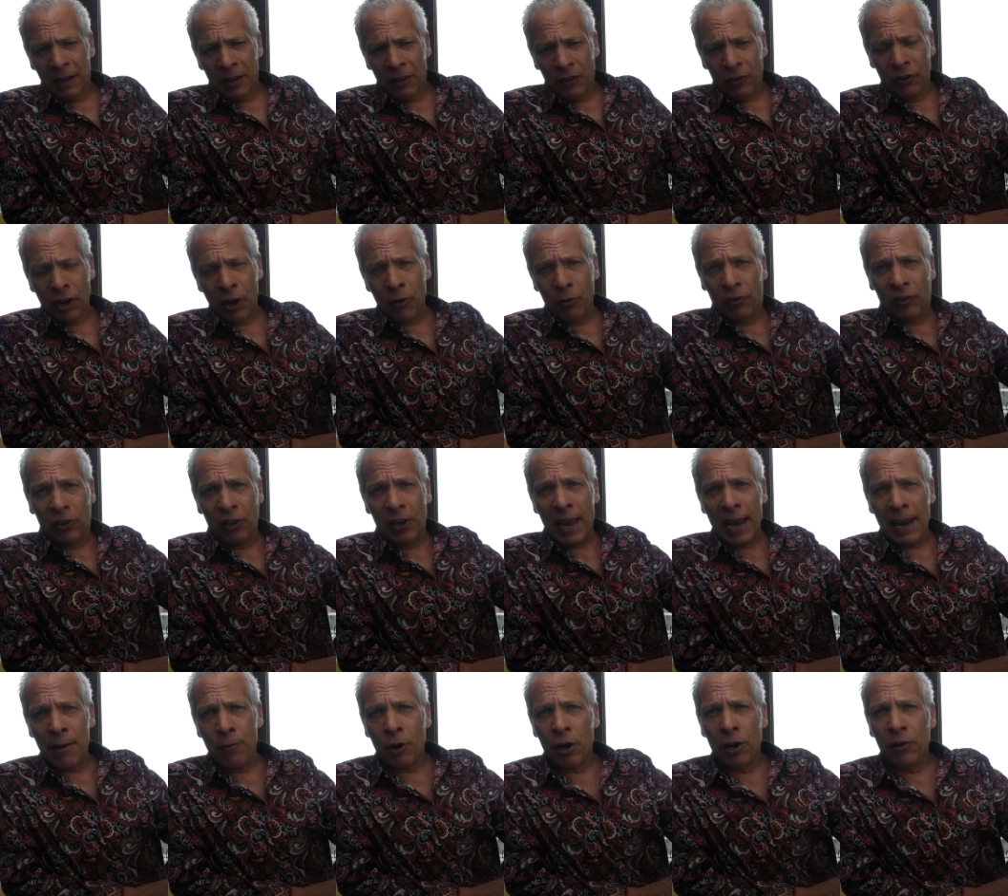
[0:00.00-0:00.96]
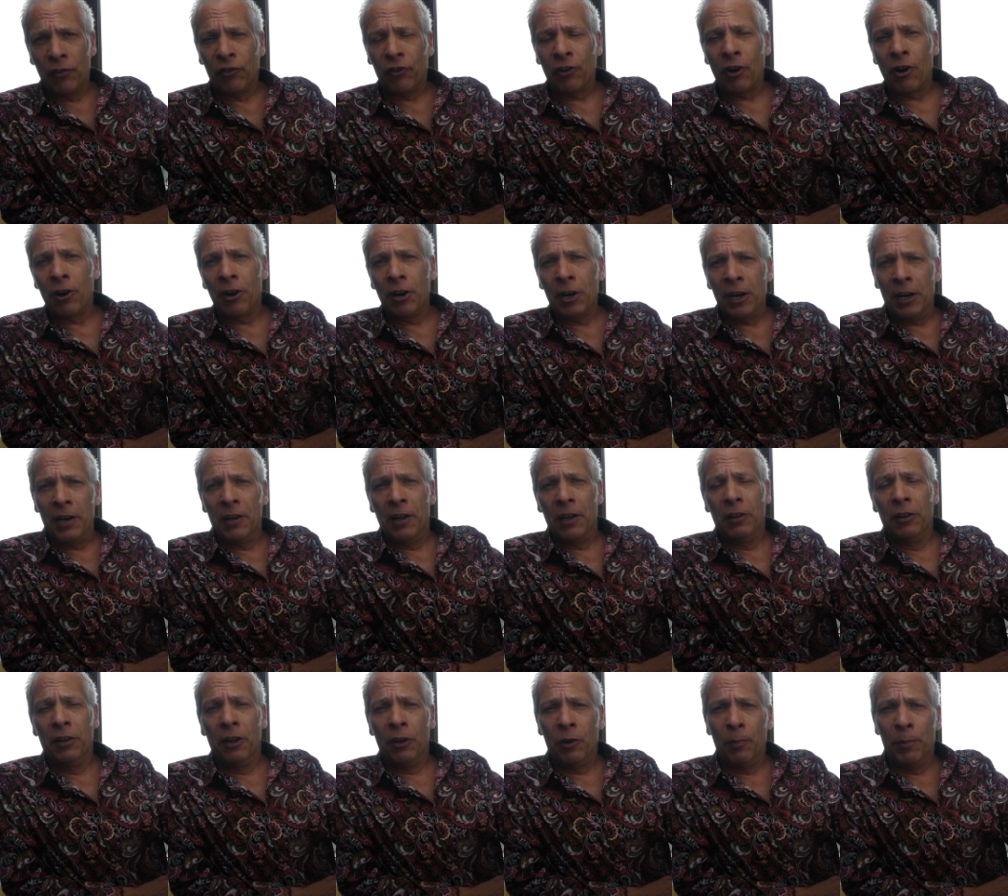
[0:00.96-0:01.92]
So today we're going to start a
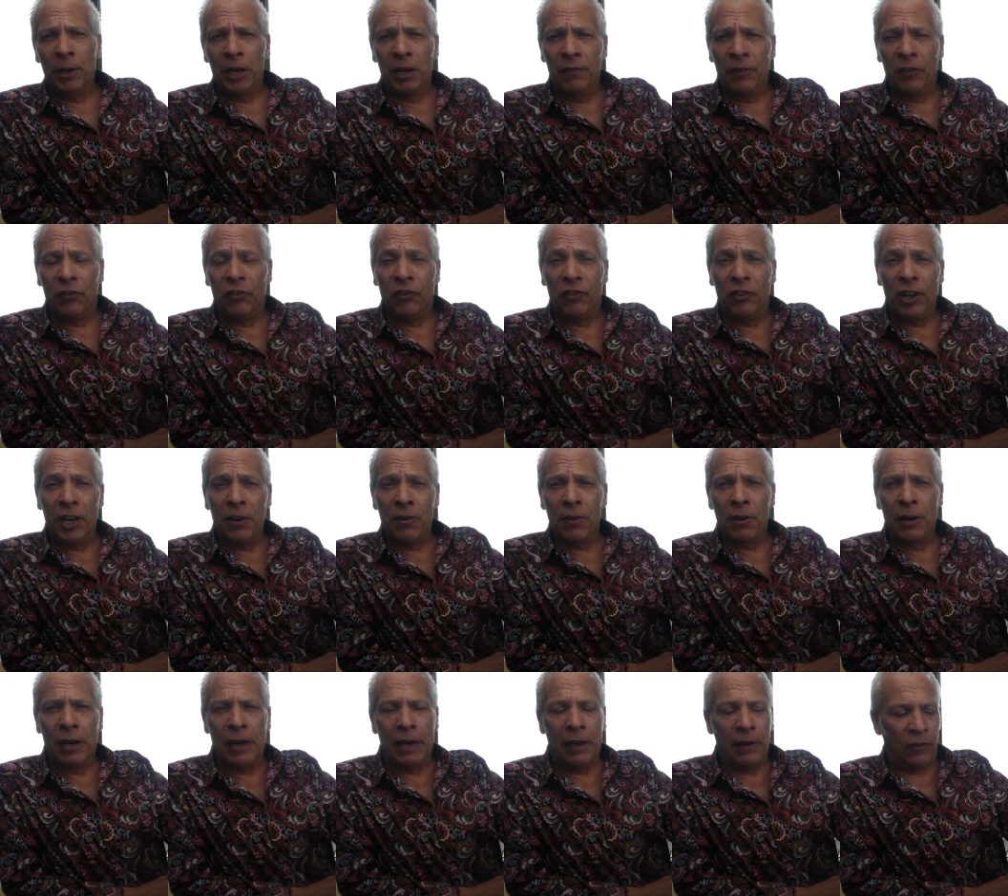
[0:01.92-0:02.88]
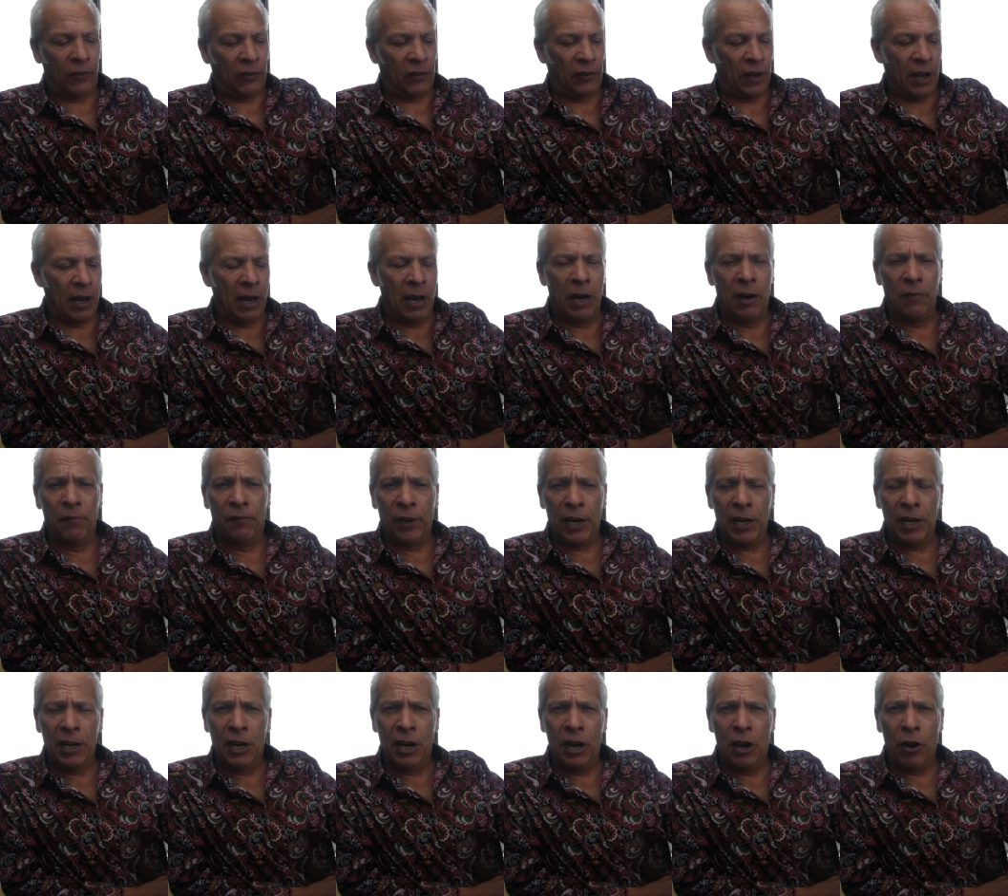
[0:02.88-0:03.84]
little bit of a series of
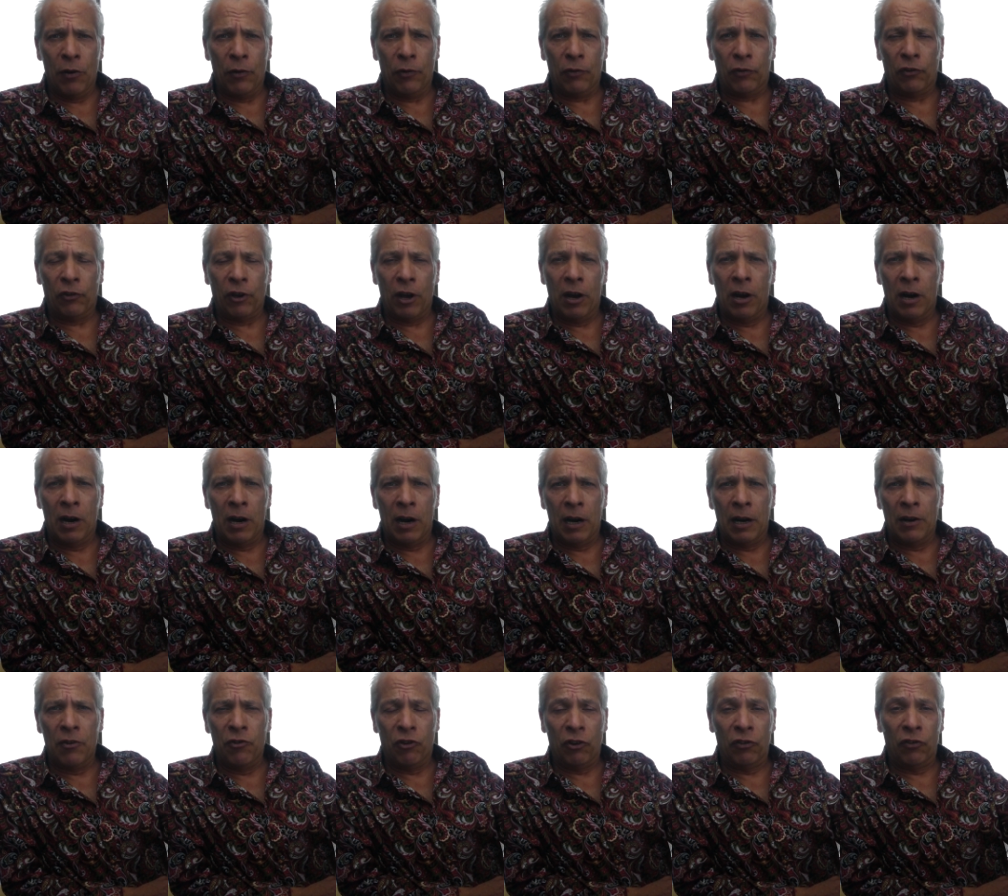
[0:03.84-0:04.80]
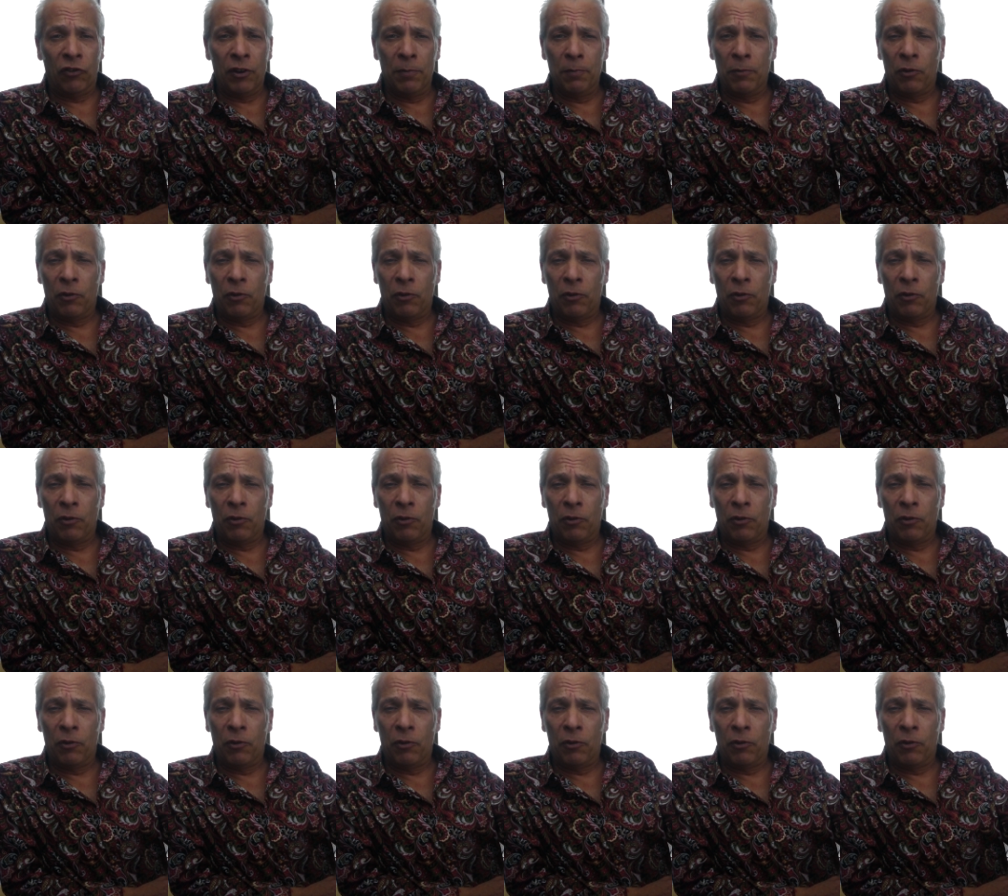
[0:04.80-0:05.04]
videos on just some